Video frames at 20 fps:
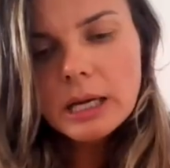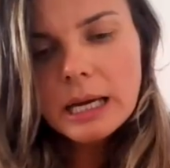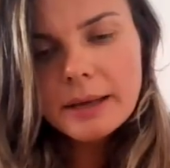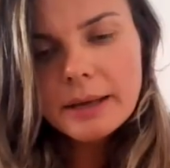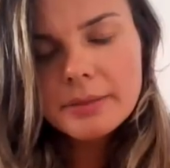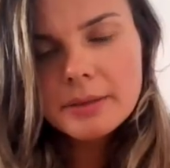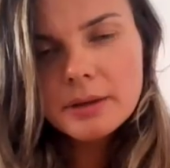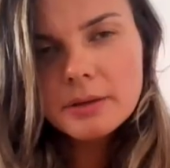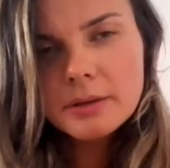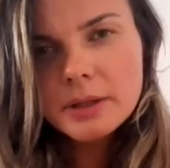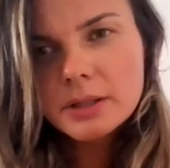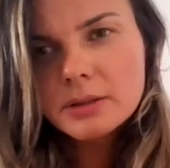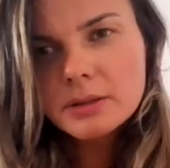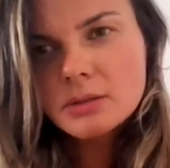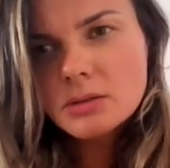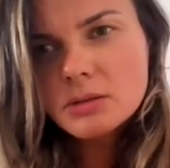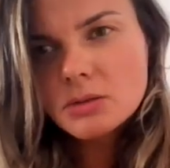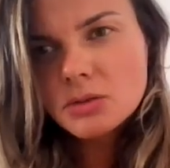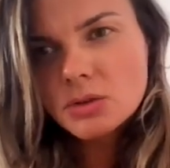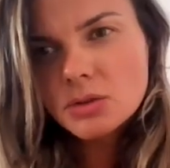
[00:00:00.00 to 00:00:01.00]
I think
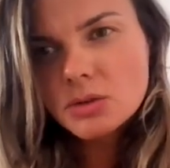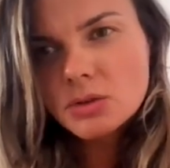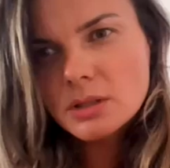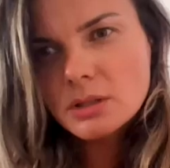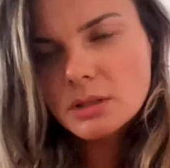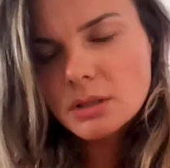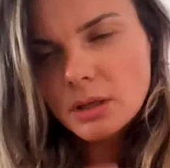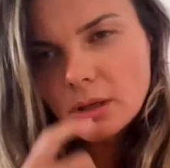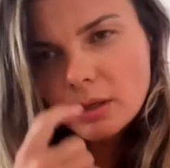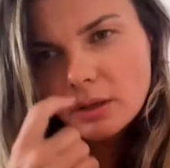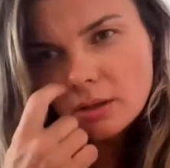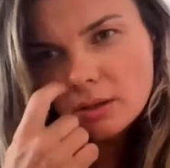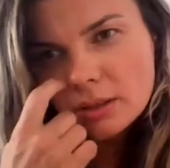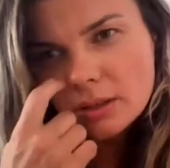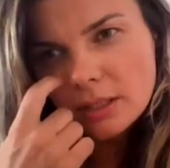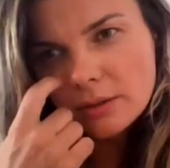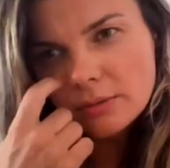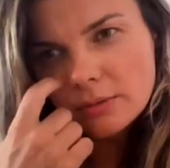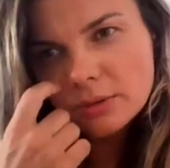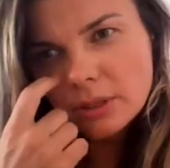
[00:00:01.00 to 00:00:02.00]
that's just
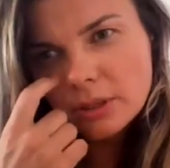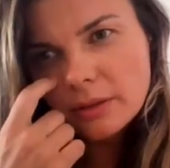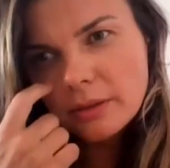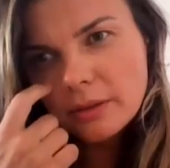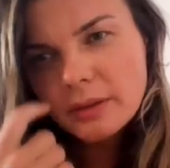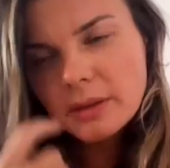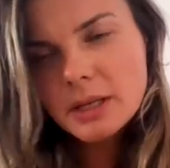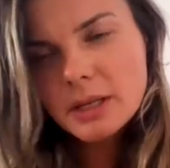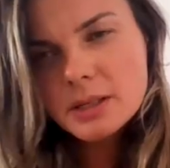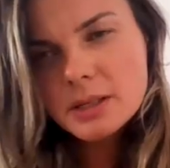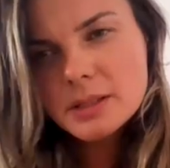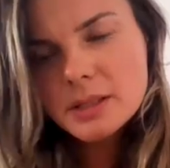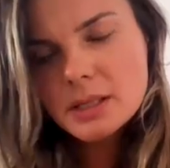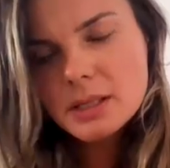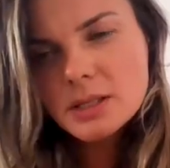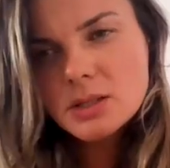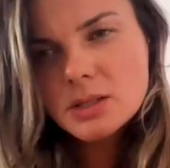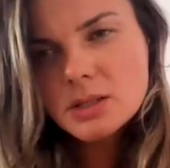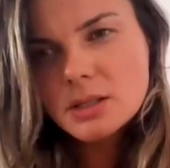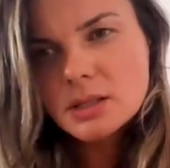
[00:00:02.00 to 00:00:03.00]
different things.
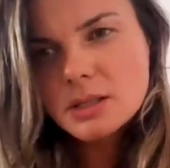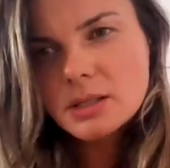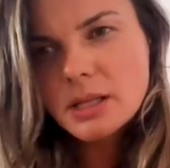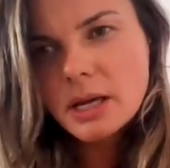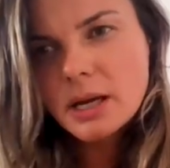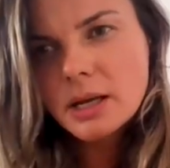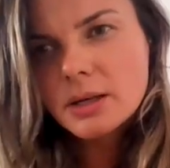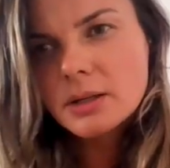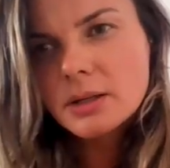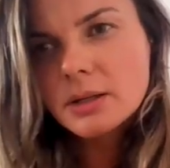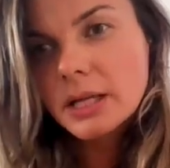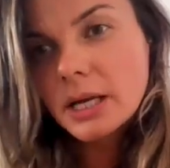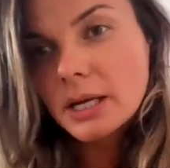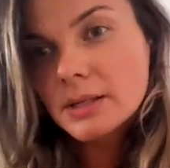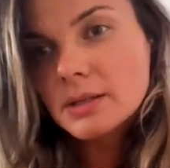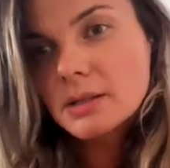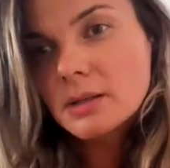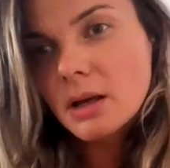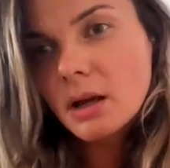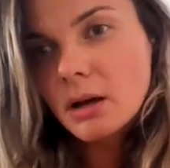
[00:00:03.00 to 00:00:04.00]
It's just that,
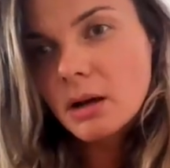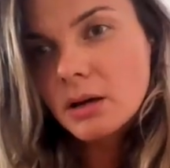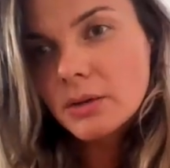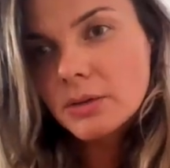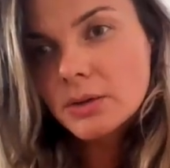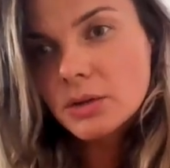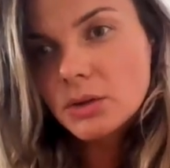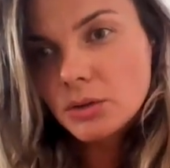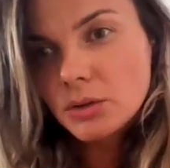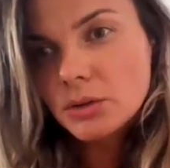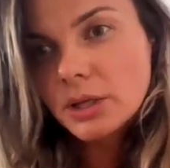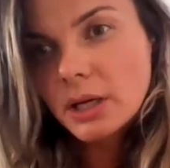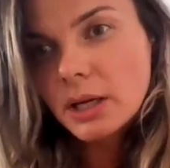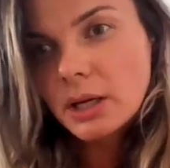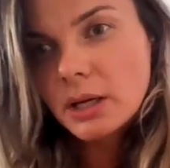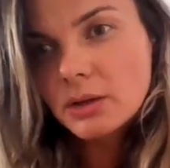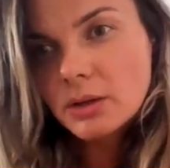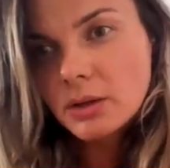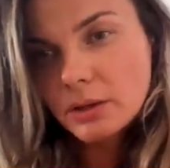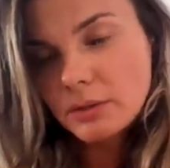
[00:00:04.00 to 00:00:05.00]
yes, all the
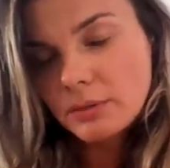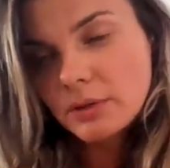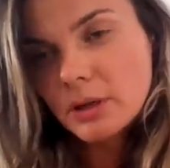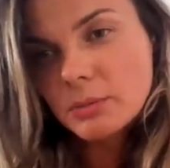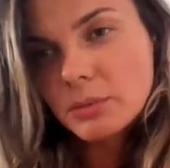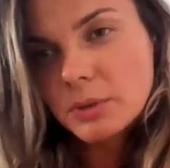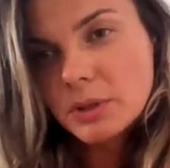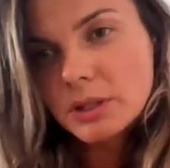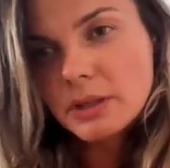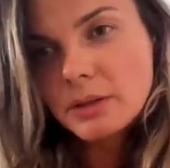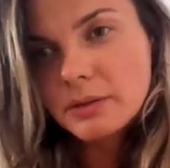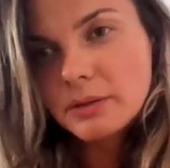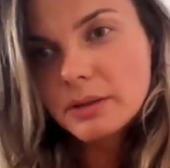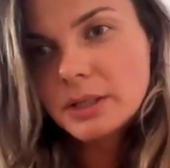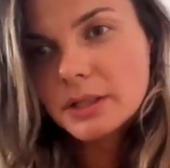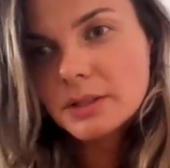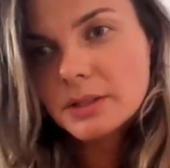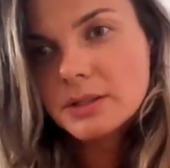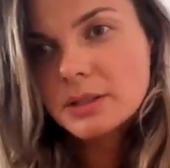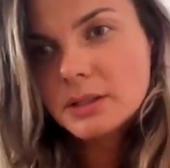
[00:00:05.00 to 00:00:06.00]
UK notified bodies that
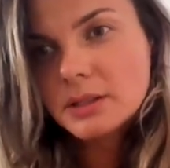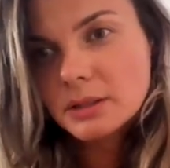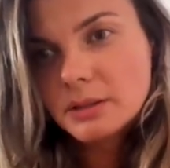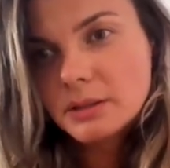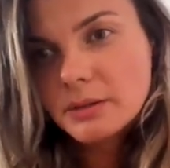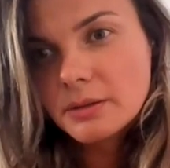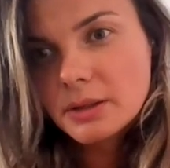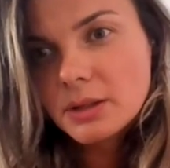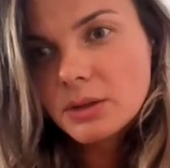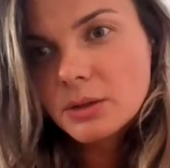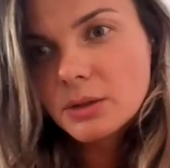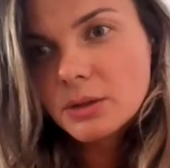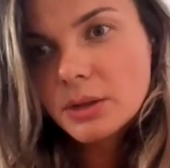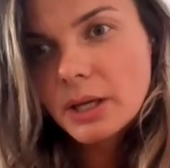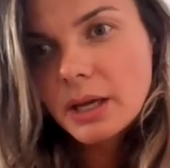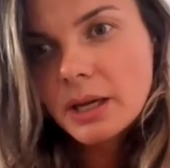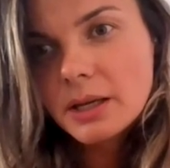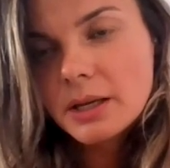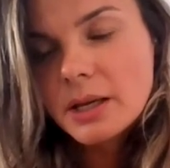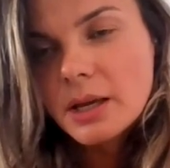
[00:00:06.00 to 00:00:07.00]
are still in the
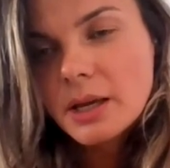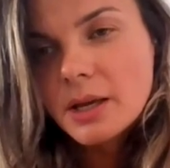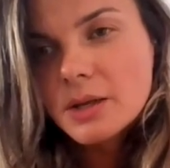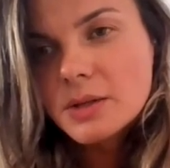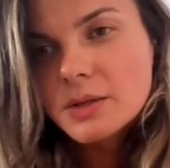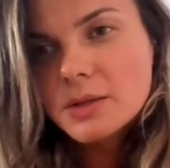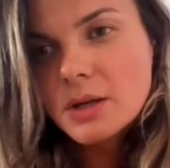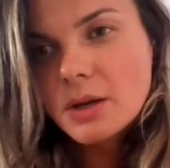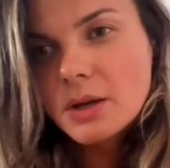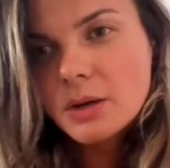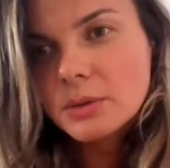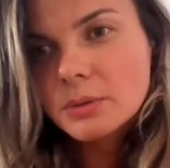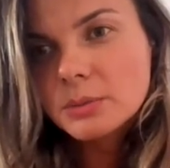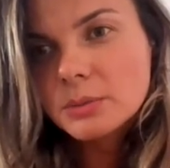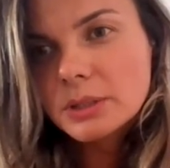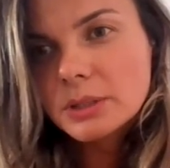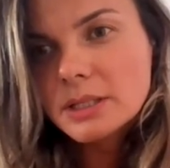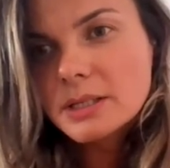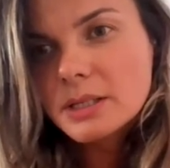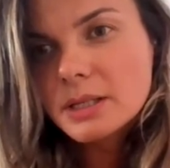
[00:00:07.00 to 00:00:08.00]
UK, so
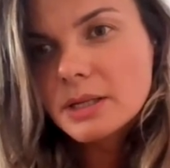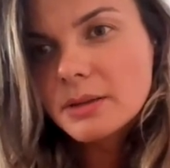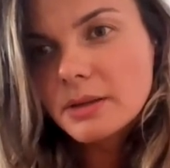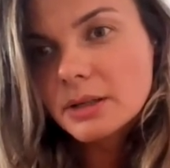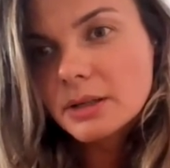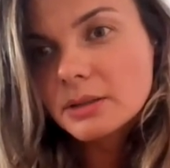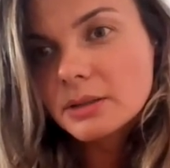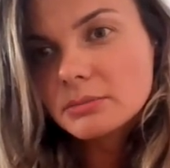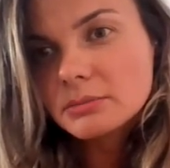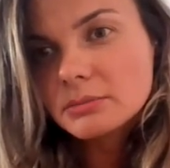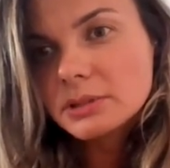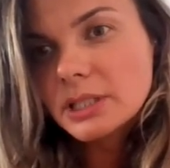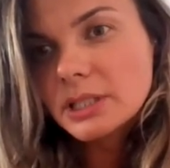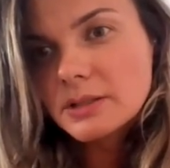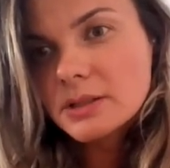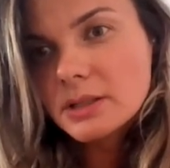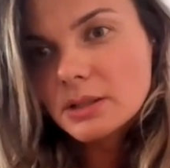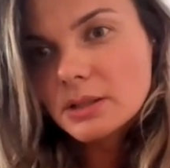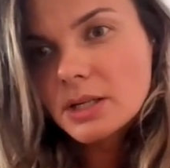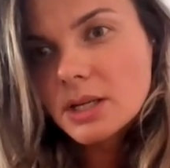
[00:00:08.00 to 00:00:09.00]
we'll see their
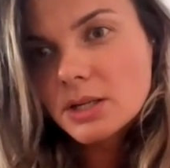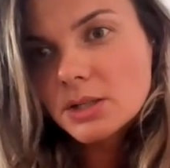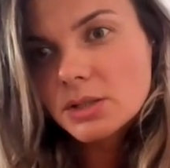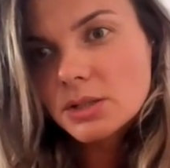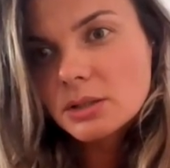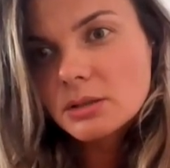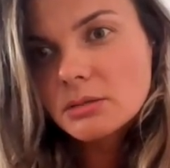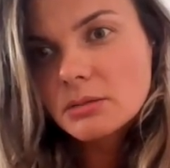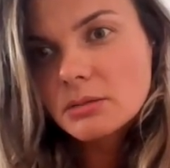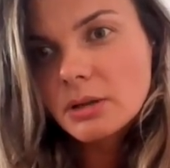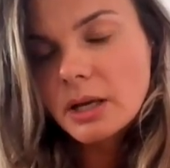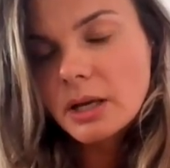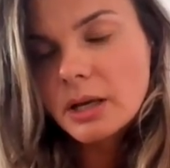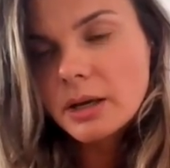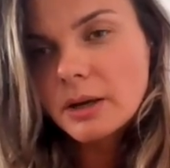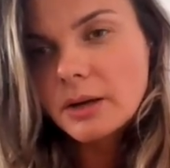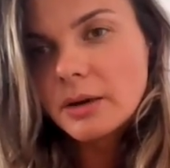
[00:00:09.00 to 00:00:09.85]
designation